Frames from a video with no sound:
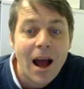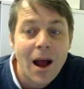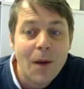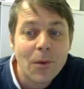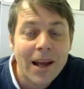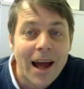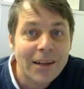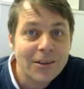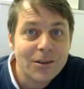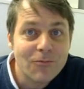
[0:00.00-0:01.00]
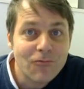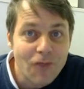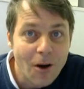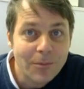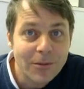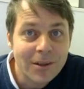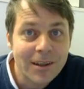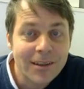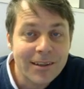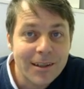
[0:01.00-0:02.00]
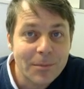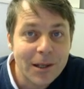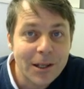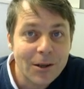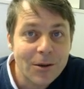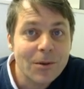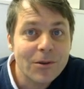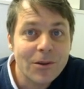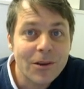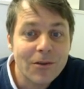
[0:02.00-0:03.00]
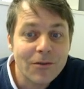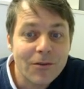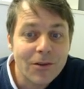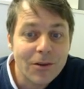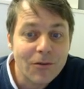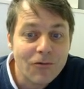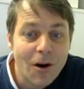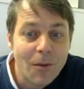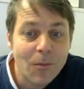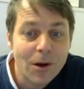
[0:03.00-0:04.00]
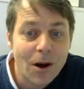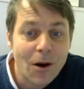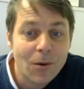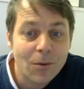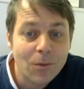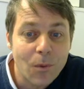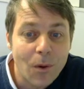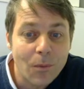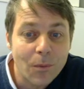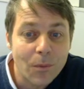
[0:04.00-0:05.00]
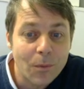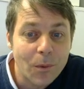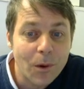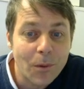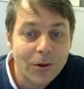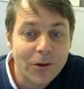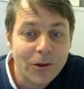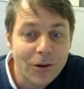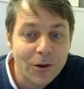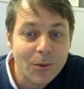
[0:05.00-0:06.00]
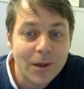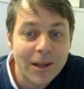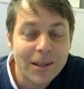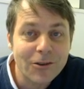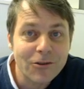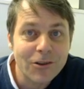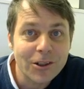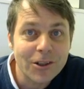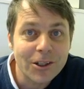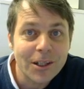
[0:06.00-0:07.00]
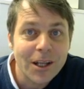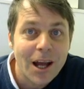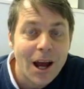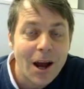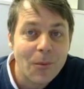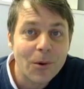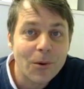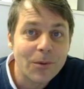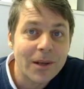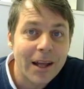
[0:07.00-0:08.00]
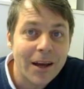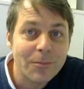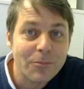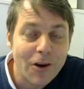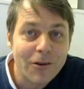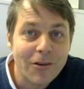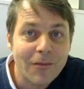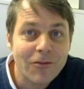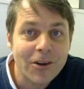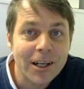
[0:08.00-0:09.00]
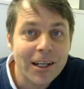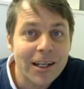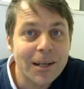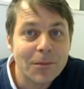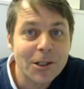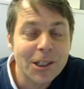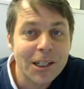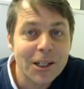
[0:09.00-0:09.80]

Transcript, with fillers: and we'll add some ROM to the CPU so the ROM will hold what we want to do with the instruction and we'll get a program running in machine